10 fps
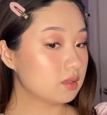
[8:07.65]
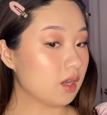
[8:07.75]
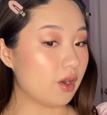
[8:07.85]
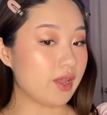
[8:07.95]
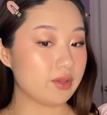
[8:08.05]

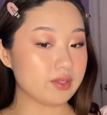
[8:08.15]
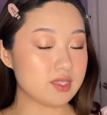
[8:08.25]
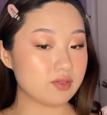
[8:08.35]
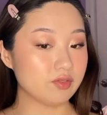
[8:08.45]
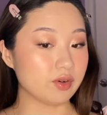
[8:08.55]
Oh yeah, you can
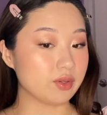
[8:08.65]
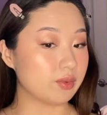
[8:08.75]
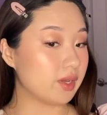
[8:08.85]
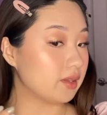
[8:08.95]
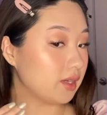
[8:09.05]
see from further
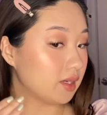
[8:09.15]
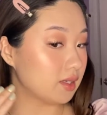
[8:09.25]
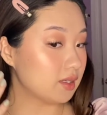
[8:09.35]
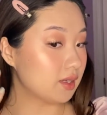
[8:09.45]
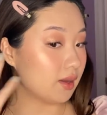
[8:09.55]
away, like,
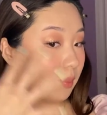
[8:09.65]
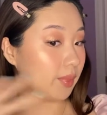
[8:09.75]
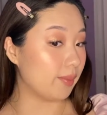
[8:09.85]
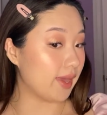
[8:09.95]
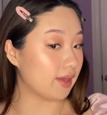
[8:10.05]

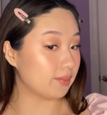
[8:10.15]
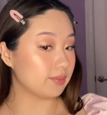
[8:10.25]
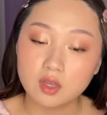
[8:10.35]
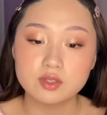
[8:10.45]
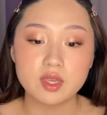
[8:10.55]

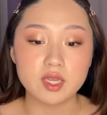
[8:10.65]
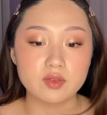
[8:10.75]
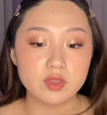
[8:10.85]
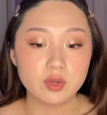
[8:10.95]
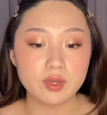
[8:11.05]
ba-bam. Also yeah,
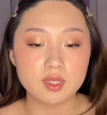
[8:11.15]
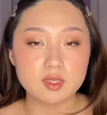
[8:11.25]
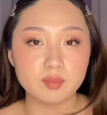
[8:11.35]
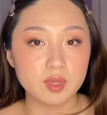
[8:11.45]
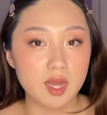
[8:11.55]
even though it's
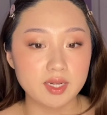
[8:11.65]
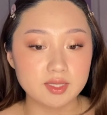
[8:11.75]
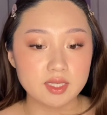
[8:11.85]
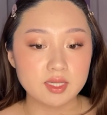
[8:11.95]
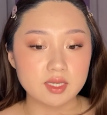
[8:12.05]

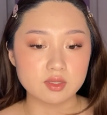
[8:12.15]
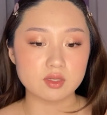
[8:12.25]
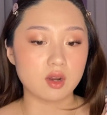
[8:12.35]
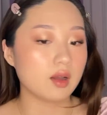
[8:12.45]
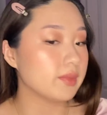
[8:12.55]
blinding, it's
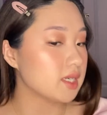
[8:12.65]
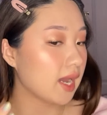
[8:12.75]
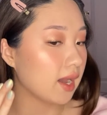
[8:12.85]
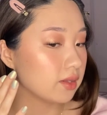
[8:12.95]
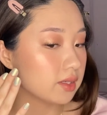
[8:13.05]
not
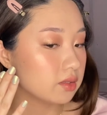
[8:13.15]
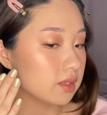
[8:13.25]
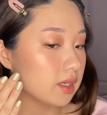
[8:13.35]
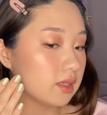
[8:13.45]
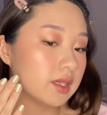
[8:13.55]
metallic
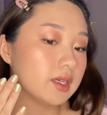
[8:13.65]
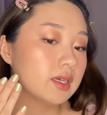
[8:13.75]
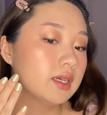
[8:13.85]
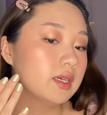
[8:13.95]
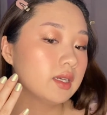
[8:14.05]
looking. Like,
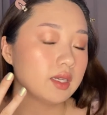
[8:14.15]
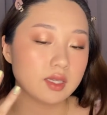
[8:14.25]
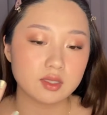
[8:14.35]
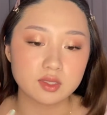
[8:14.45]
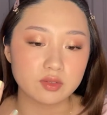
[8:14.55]

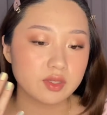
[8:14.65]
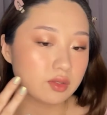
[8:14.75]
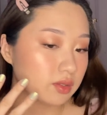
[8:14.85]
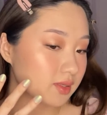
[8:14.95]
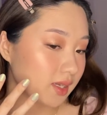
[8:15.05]
it definitely
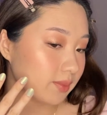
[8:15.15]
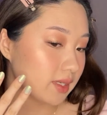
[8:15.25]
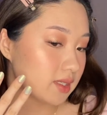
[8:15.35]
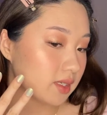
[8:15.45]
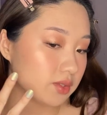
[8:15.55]
looks like my
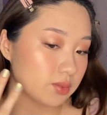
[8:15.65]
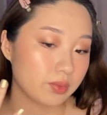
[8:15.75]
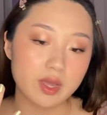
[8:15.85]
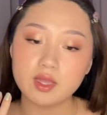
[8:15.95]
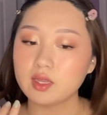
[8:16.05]
skin is
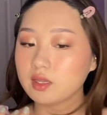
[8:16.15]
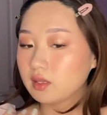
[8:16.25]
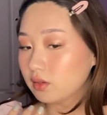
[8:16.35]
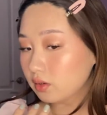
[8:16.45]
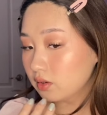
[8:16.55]
wet.
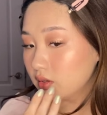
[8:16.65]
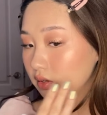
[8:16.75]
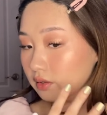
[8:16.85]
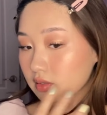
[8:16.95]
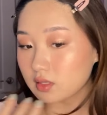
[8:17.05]

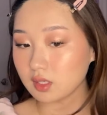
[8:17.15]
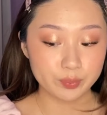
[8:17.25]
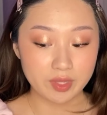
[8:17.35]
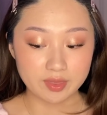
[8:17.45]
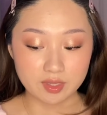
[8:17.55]
You can see.
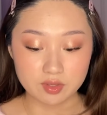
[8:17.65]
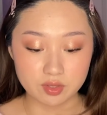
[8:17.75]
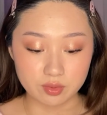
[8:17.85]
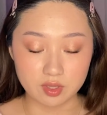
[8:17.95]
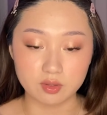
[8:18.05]
That's
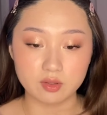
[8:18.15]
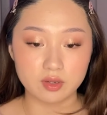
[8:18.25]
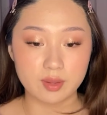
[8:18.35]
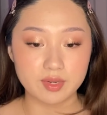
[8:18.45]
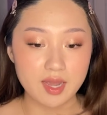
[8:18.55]
so cute.
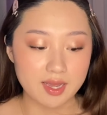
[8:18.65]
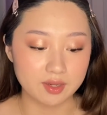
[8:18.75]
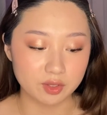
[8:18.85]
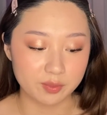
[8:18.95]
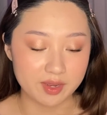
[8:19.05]
Okay, I'm gonna add
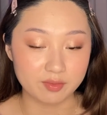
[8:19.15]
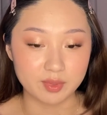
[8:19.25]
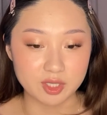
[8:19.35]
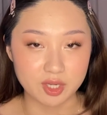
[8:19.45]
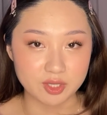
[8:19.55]
a little bit of
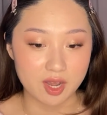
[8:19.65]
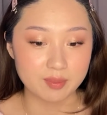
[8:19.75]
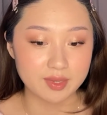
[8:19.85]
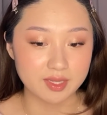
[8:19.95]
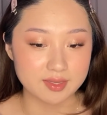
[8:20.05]
blush on
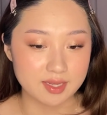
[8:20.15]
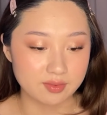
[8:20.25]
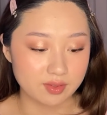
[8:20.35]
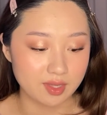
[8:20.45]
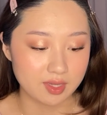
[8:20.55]
top because I
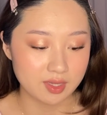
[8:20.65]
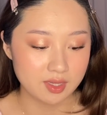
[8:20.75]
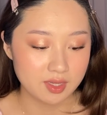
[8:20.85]
feel like